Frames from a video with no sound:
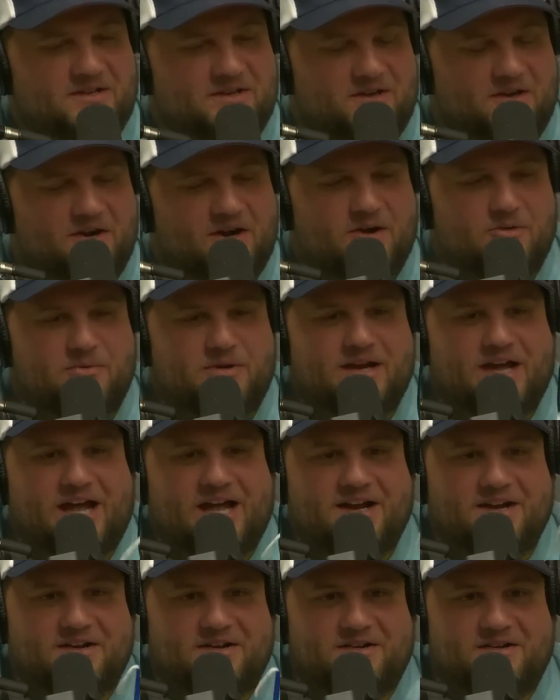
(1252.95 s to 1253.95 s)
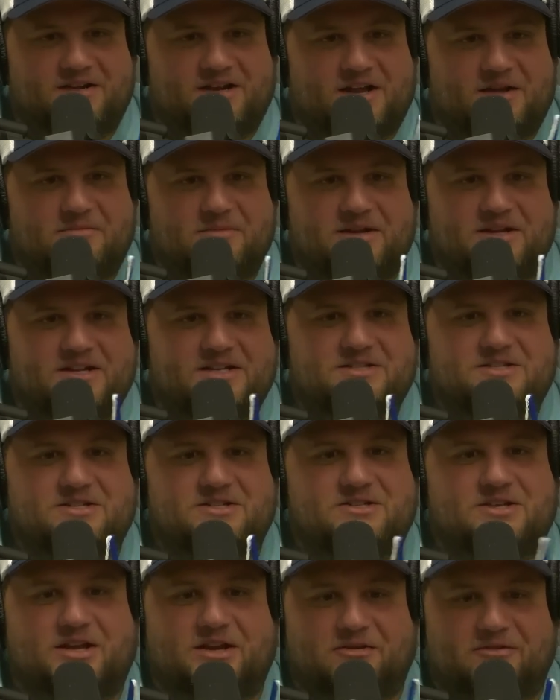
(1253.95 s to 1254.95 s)
All right, we got. I mean, this
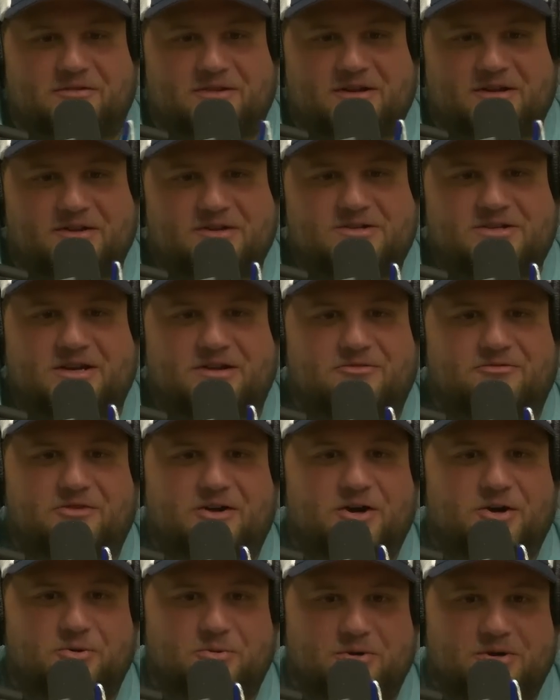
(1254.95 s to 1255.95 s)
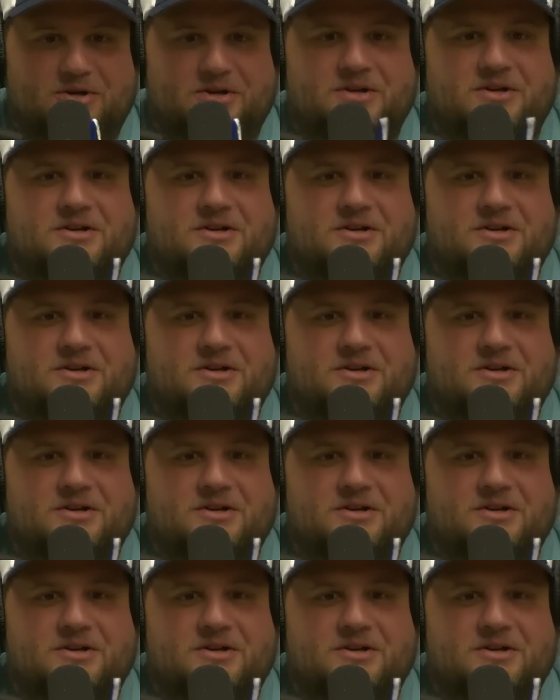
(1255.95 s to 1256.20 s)
is like a. It looks like a firework.